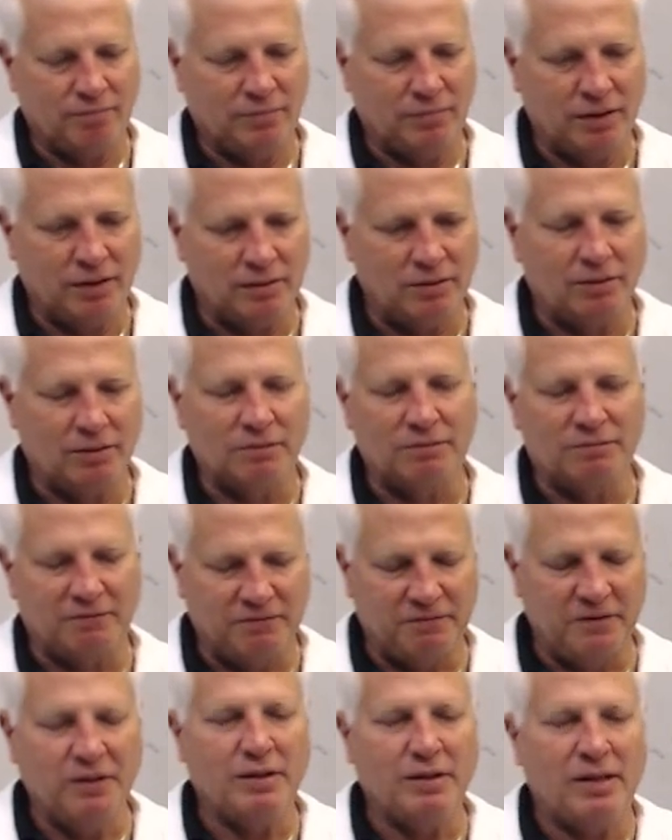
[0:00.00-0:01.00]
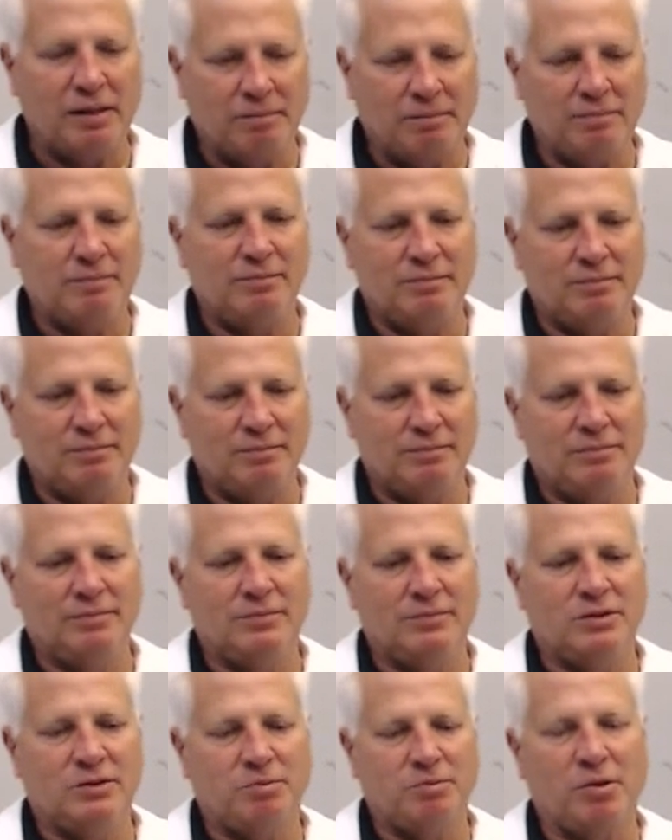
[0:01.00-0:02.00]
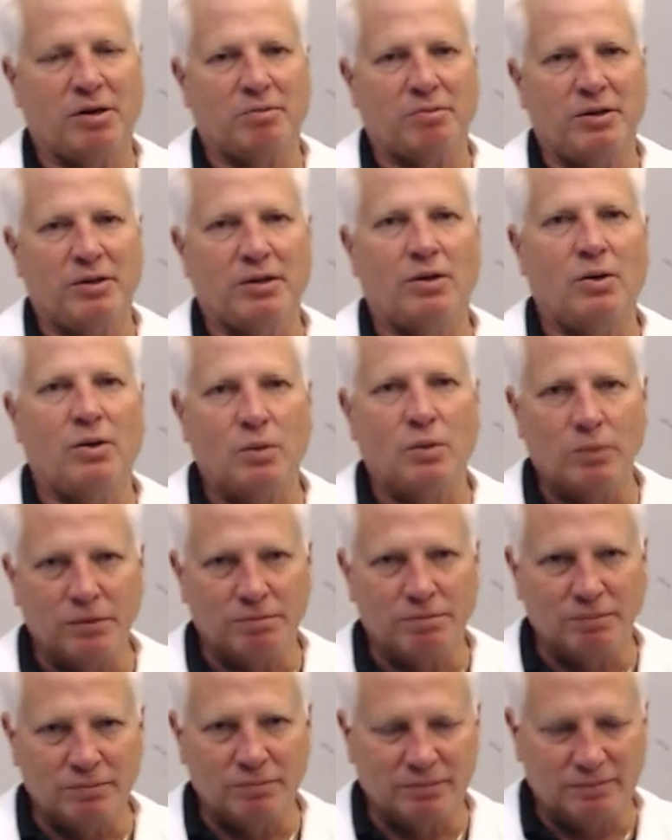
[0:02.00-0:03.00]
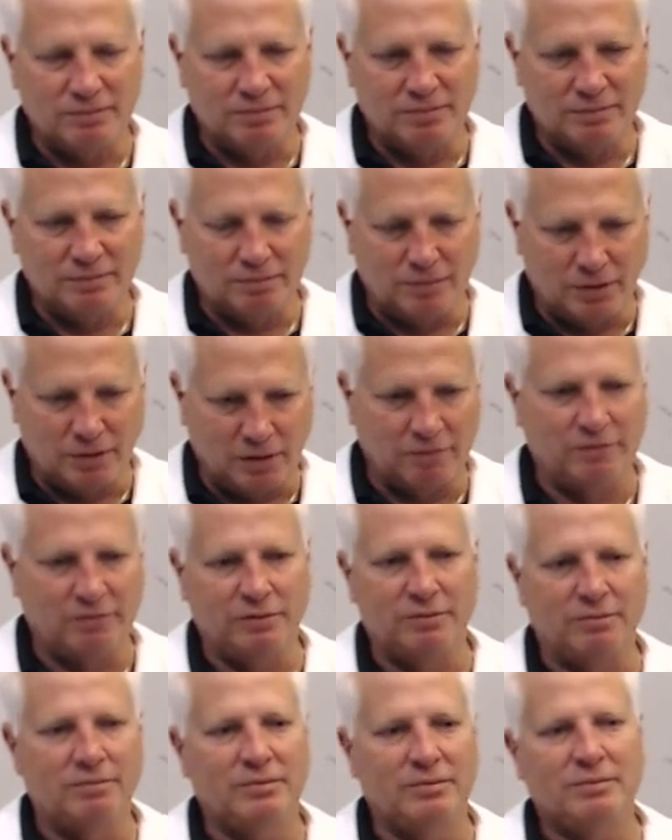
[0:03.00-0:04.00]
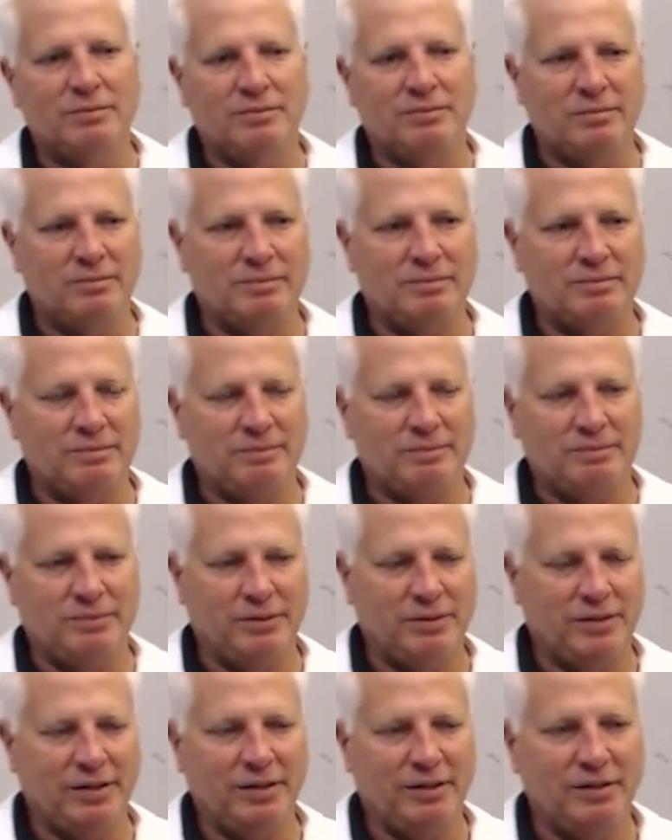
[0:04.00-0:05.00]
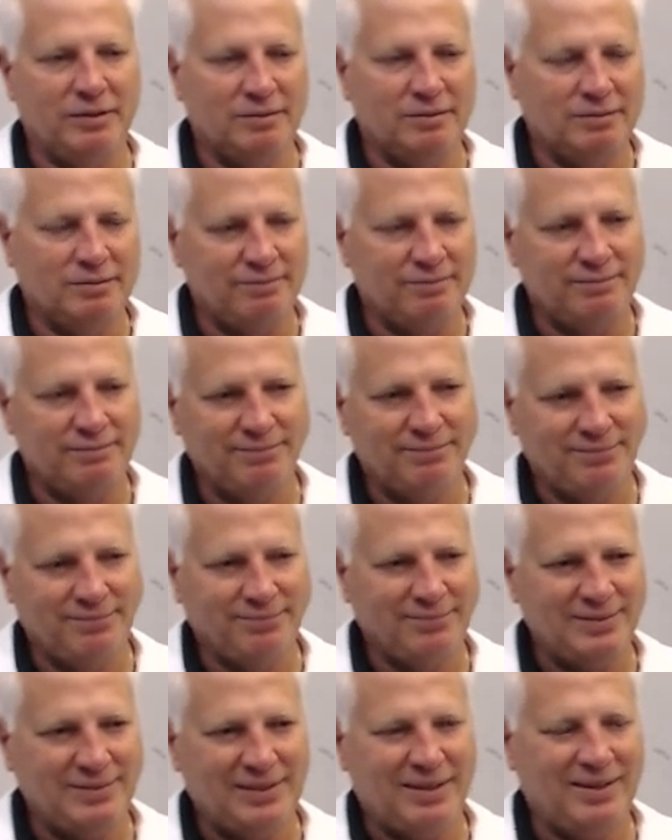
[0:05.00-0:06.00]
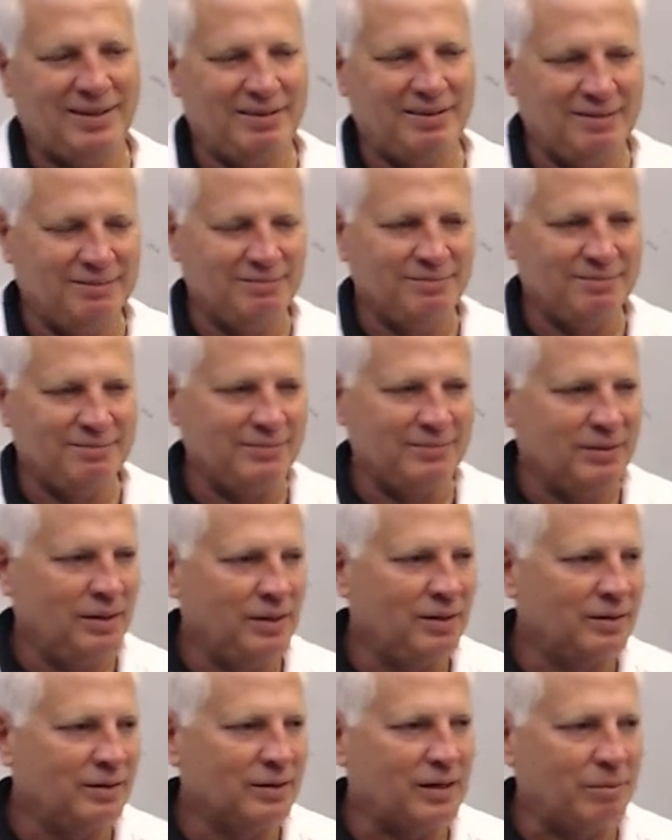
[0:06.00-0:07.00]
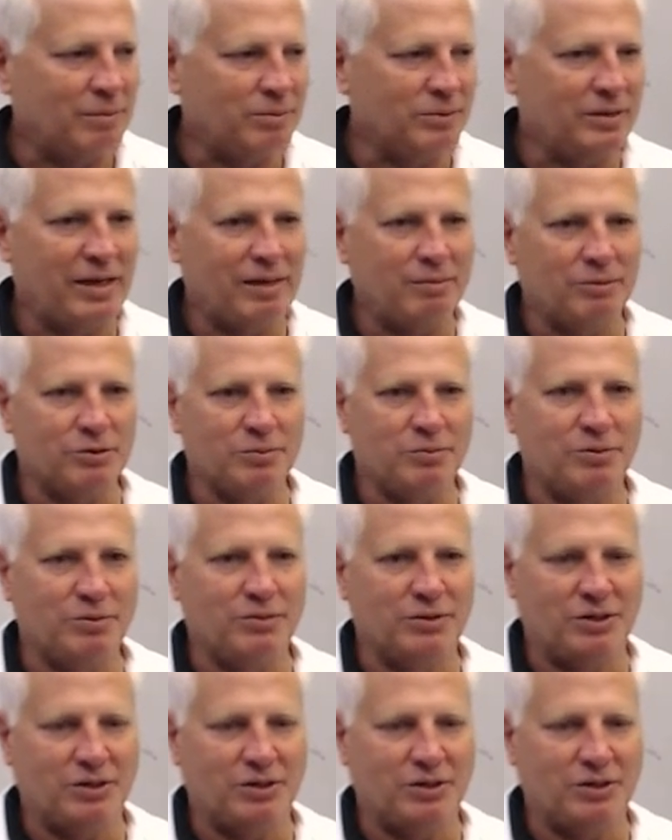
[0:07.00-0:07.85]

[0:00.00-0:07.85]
don't fill up the spark plug hole with Marvel. Put in a couple tablespoons.